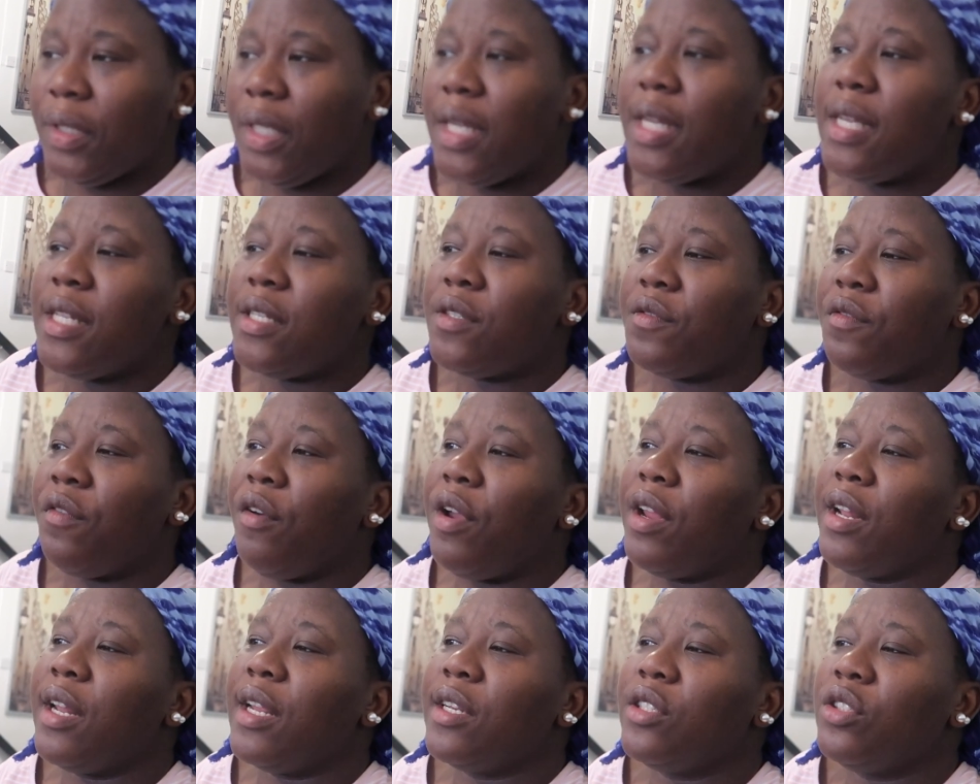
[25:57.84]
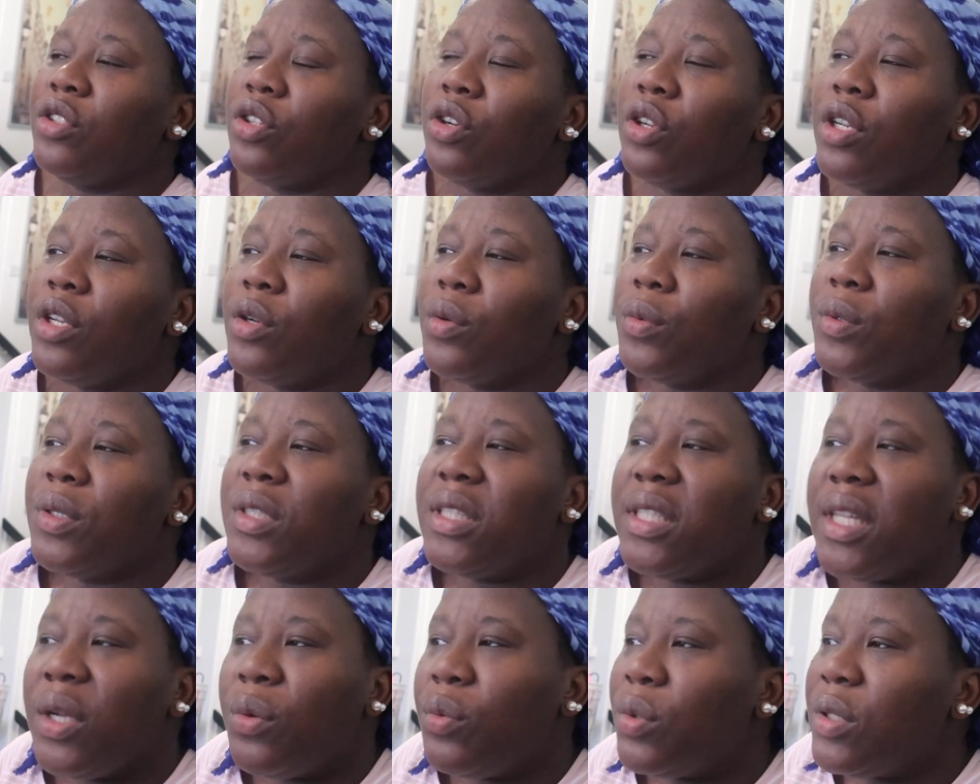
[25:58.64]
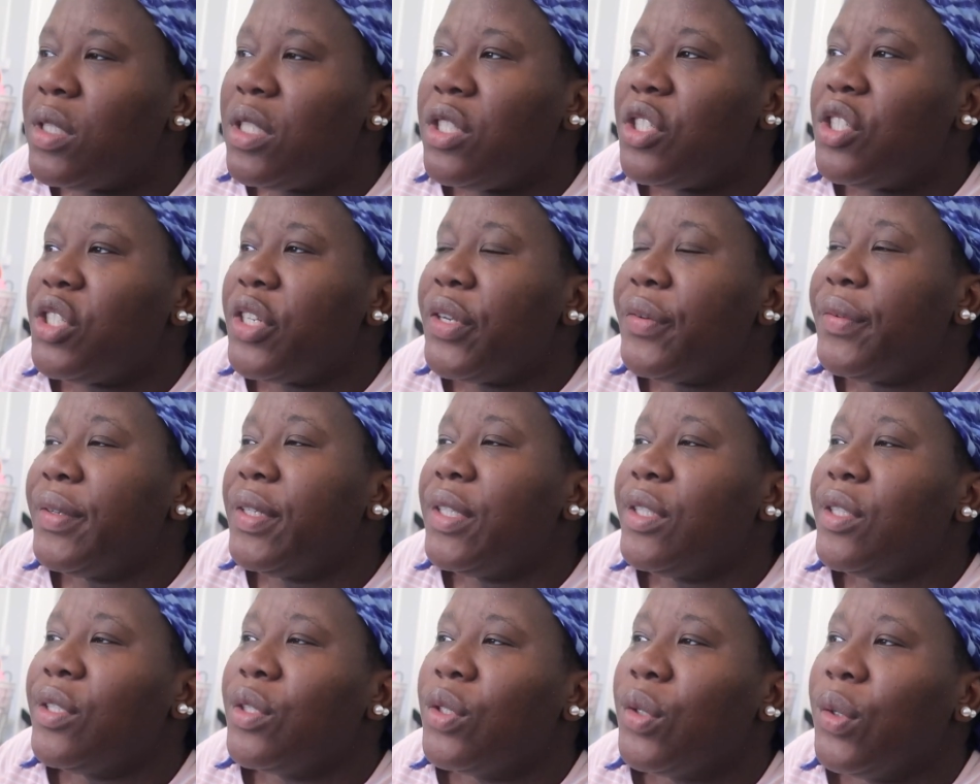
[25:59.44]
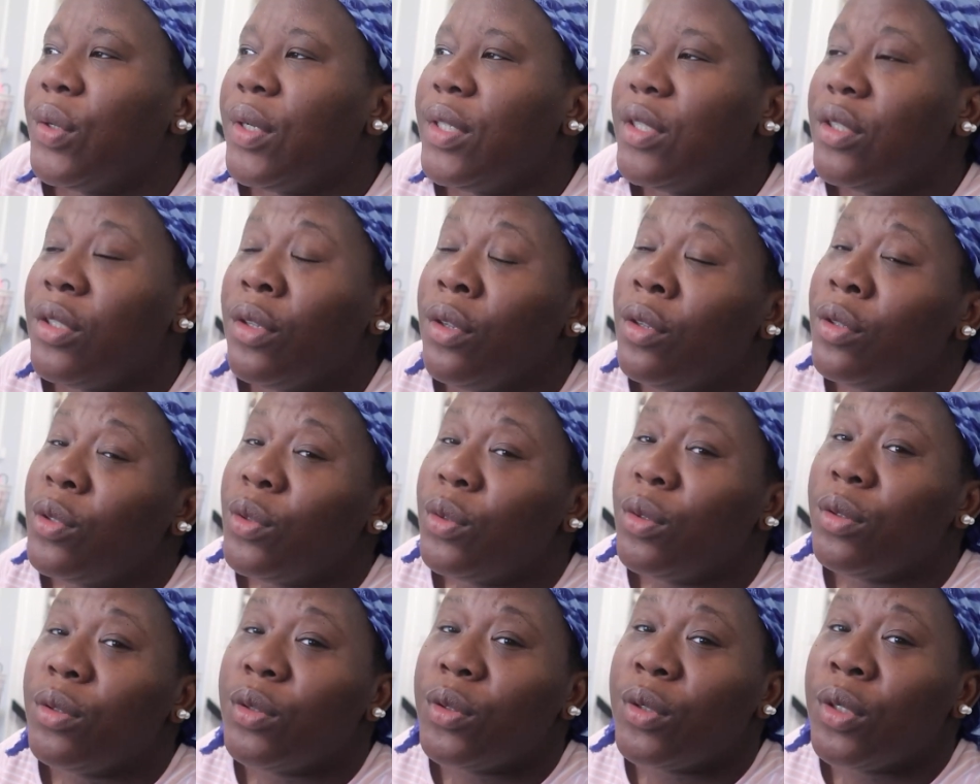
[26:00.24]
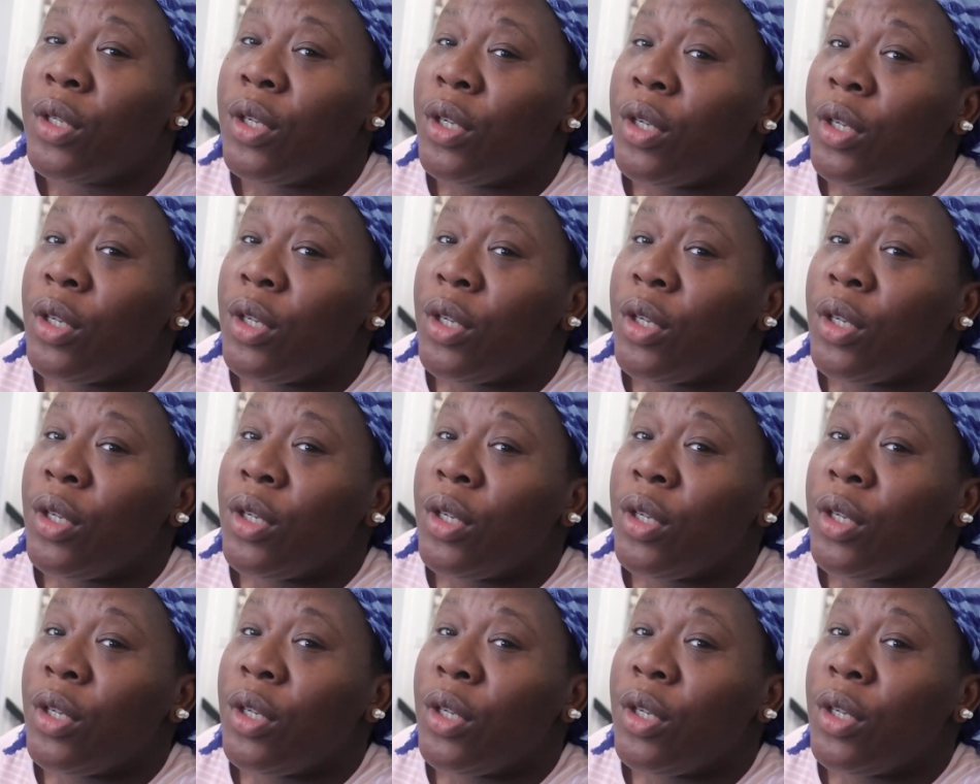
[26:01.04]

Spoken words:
his friend and Jordan was here, he wasn't sharing his toys. Those ones,